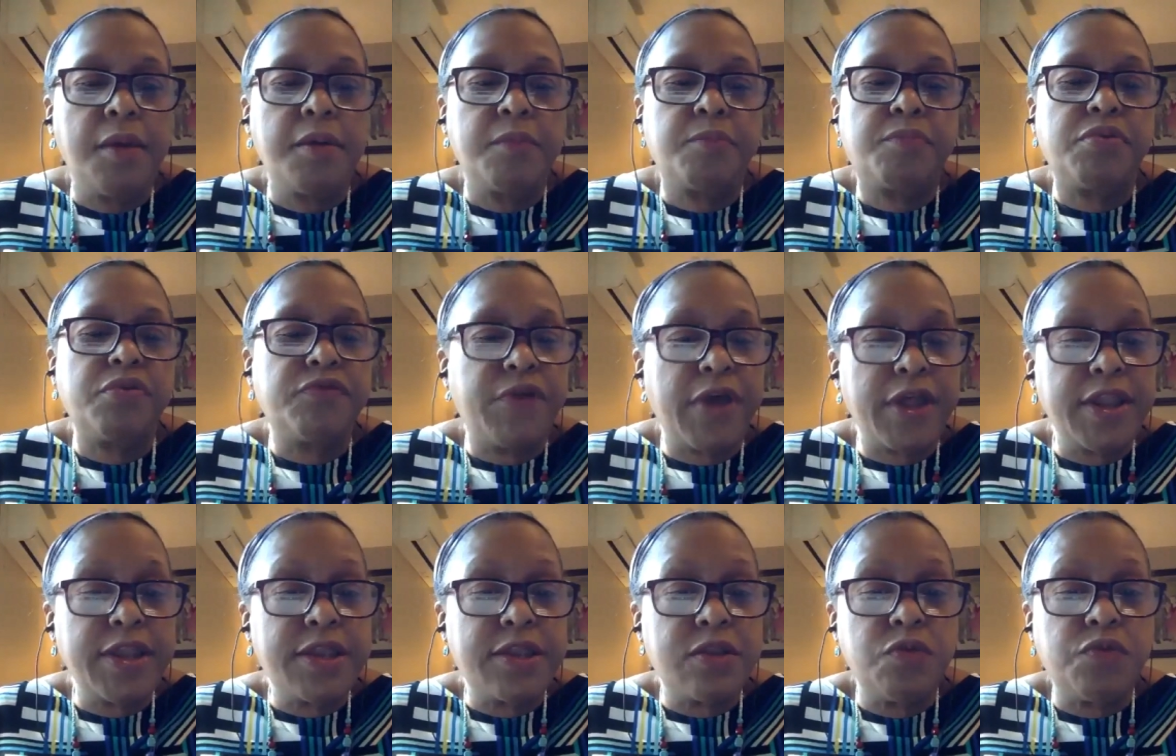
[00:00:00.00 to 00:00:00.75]

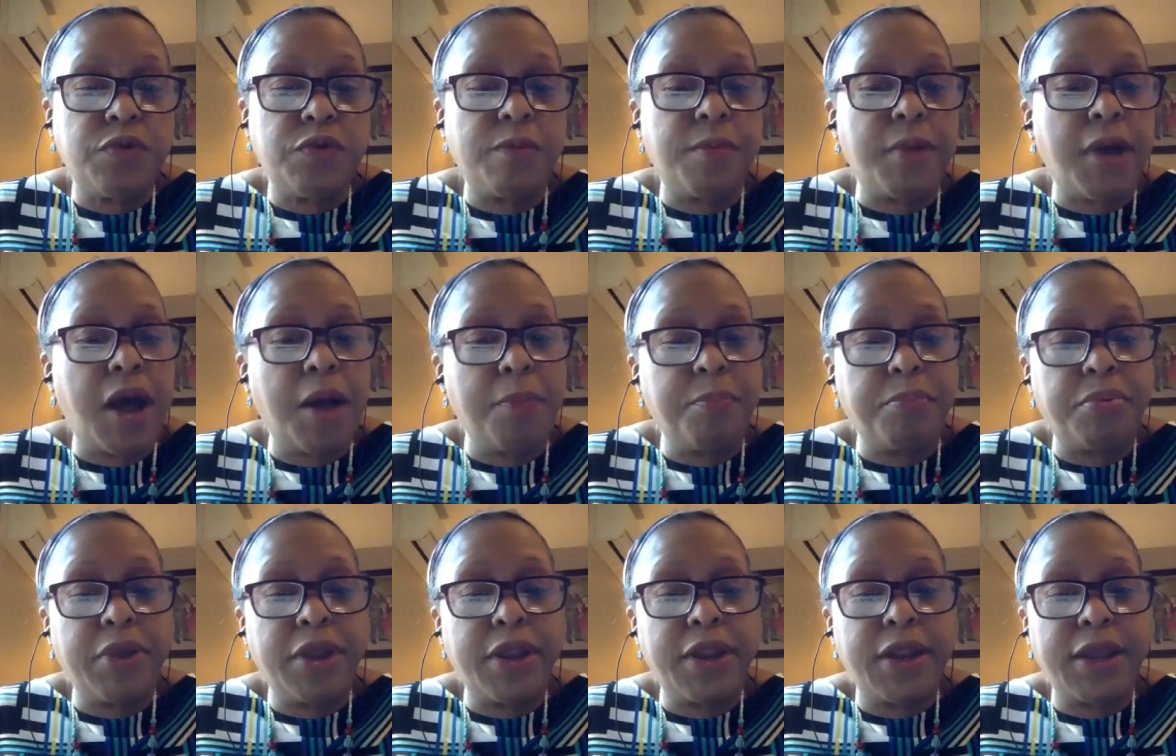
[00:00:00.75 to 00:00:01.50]
prevents you from
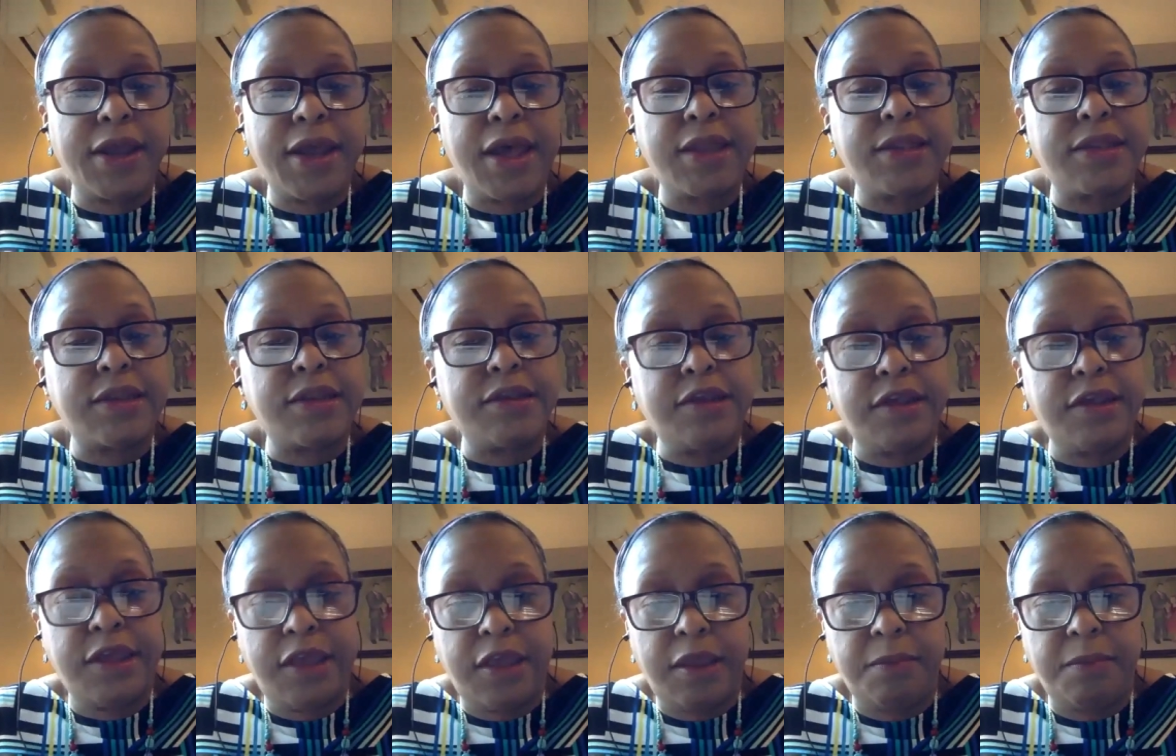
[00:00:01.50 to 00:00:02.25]
operating as a
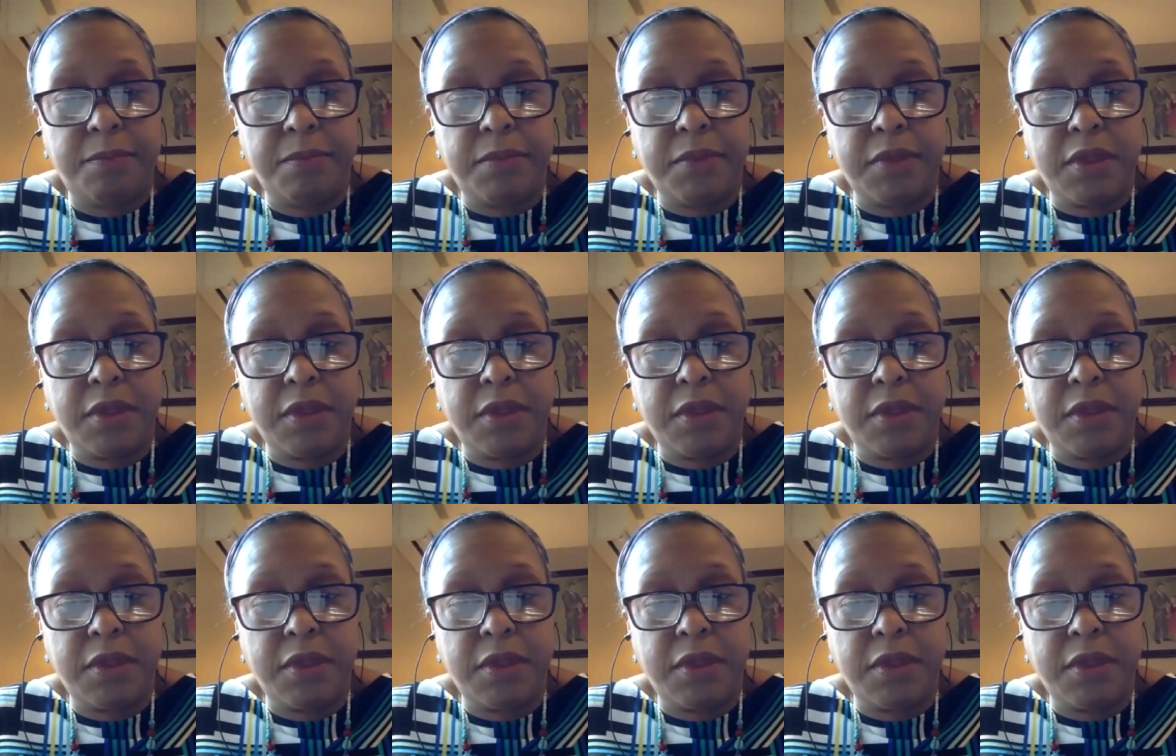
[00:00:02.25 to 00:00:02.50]
team